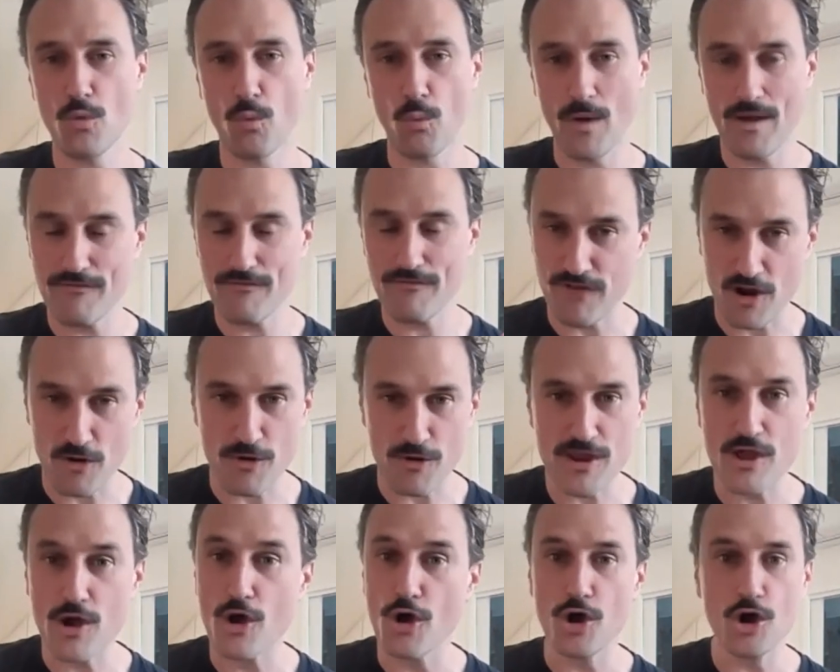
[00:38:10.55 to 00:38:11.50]
We're
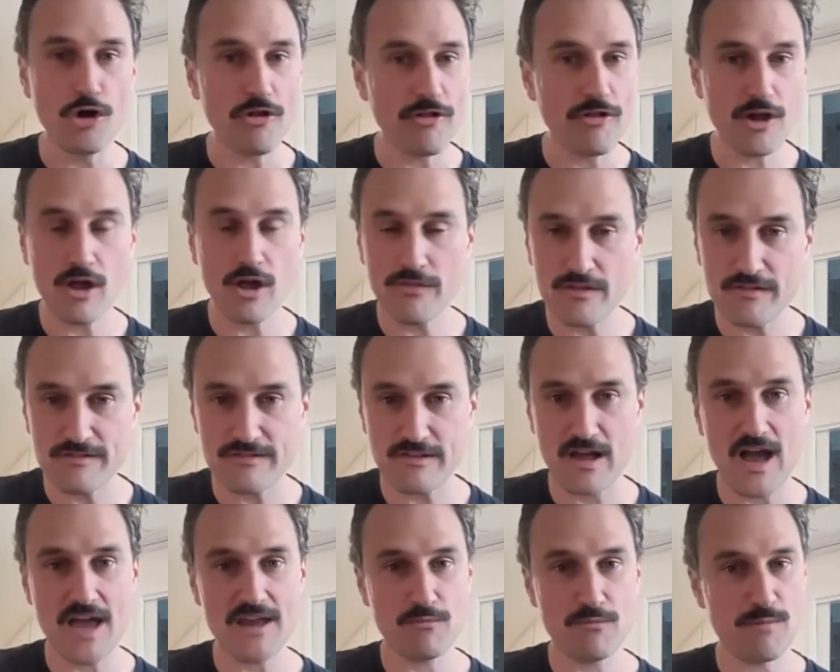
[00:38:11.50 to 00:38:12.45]
very early on this
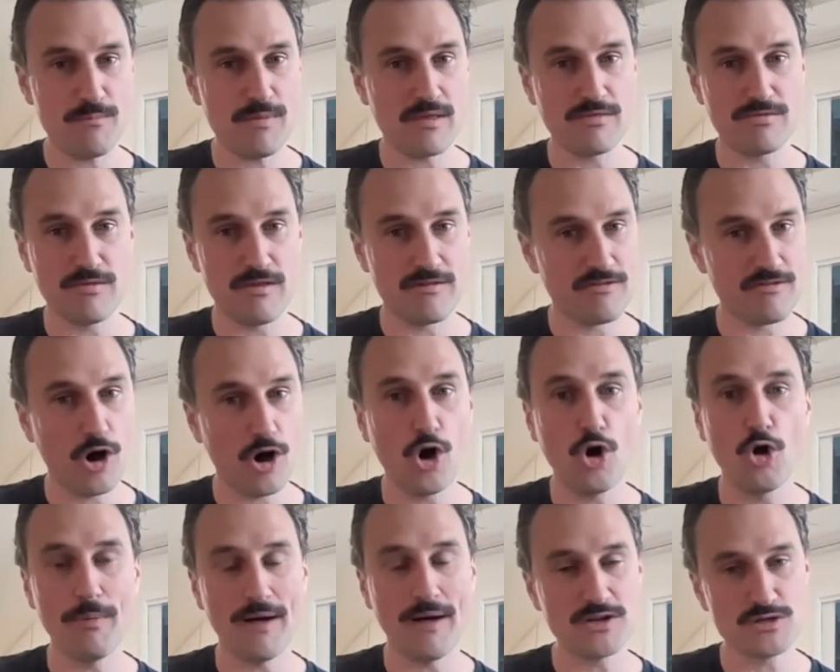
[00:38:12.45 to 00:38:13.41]
side, and there's a
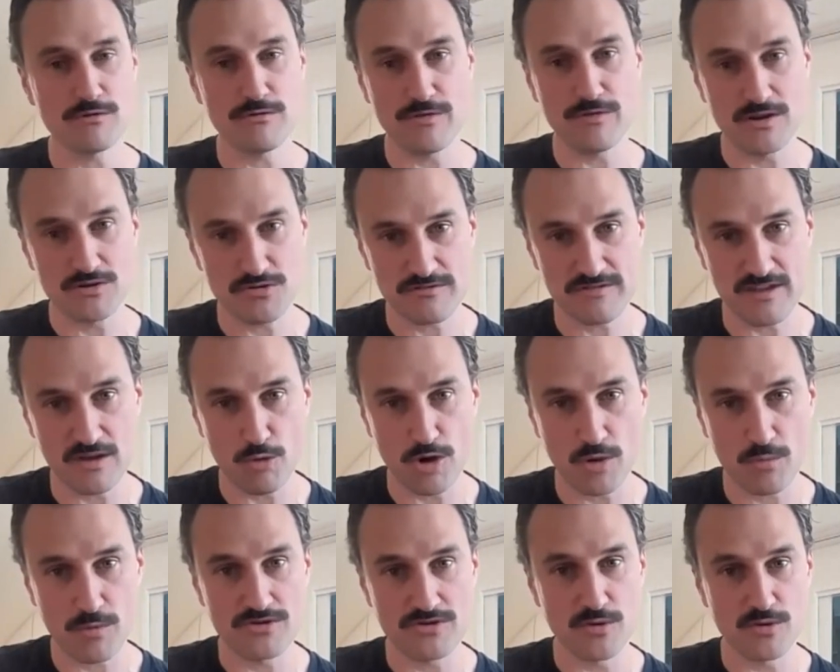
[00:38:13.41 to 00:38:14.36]
whole bunch of interesting
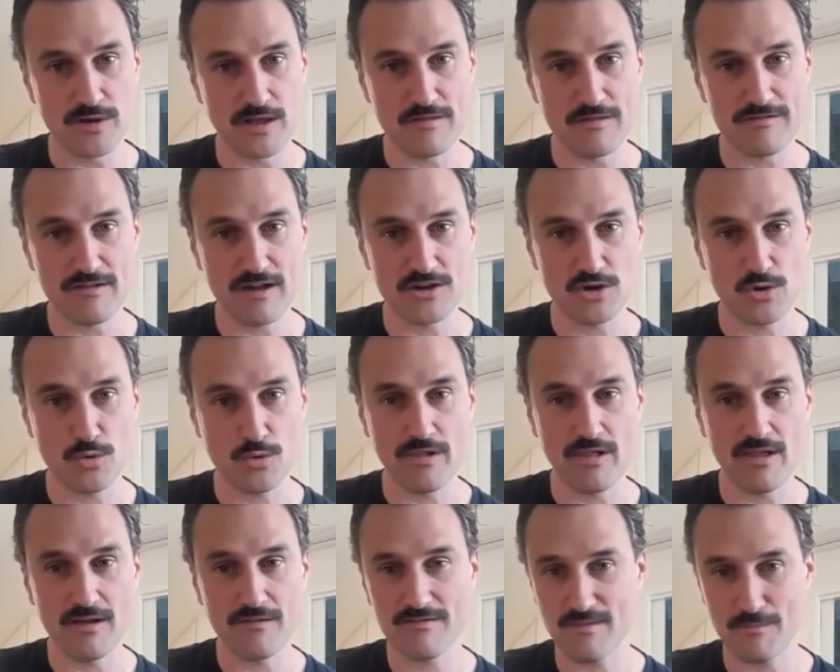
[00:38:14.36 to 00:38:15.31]
work we're doing inside Qwilr.